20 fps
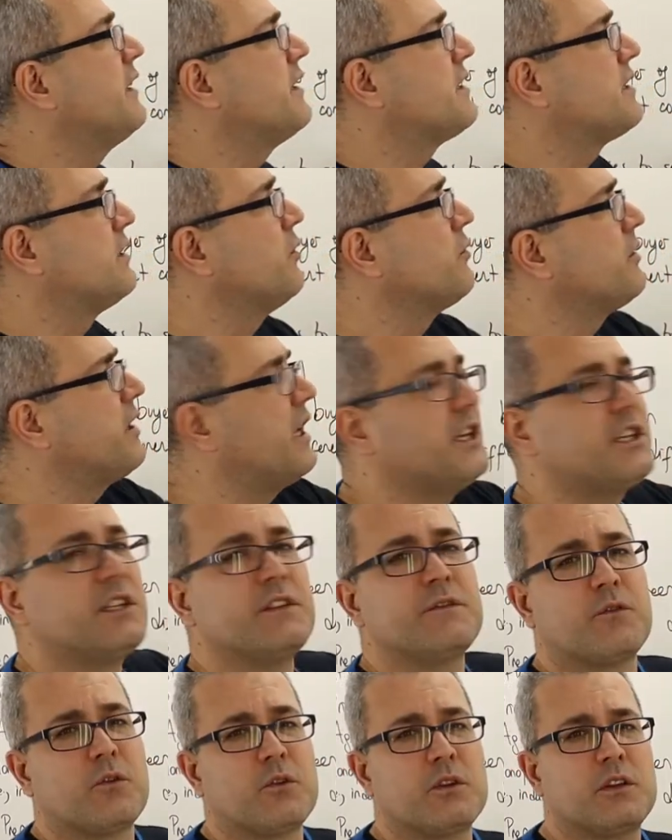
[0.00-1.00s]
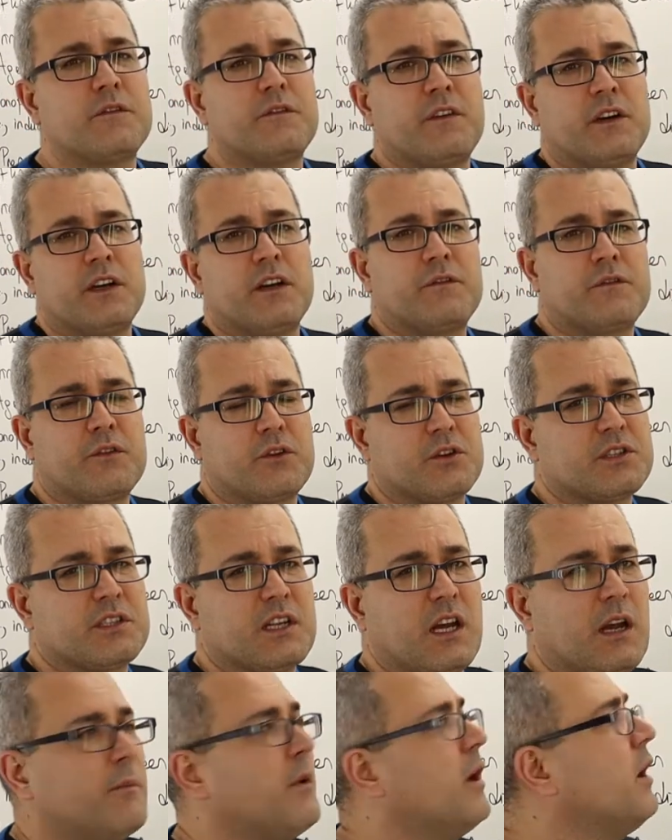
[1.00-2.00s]
this notation for the very first
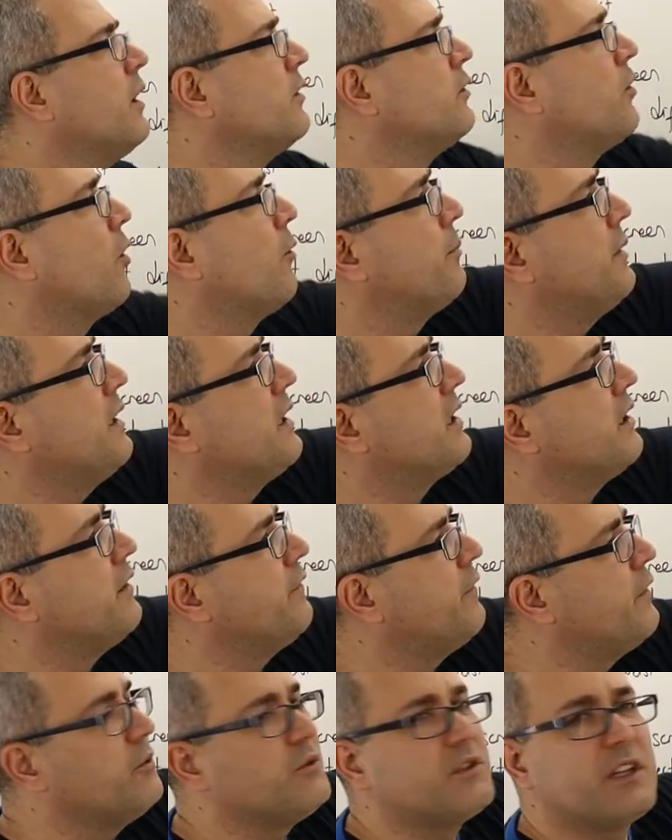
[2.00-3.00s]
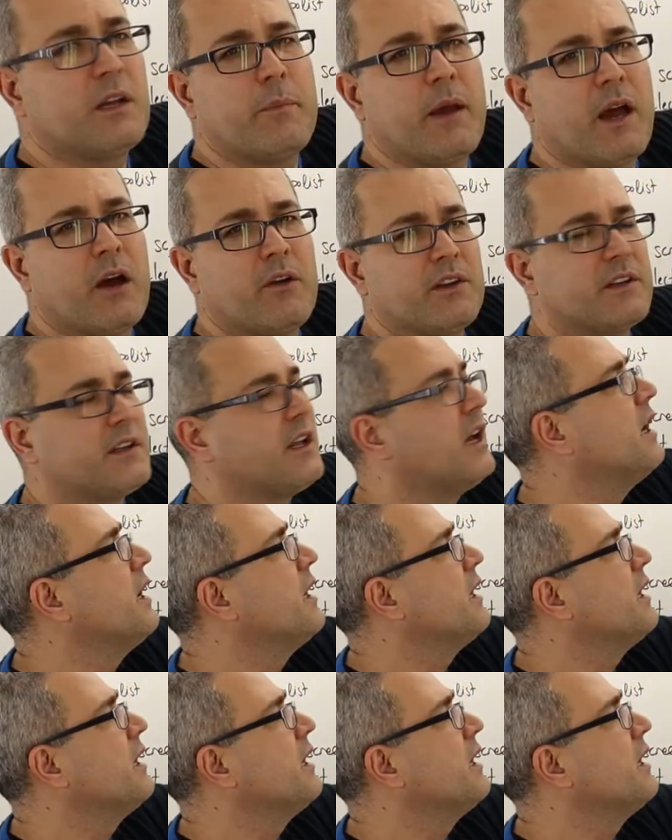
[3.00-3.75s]
time, don't be confused about it,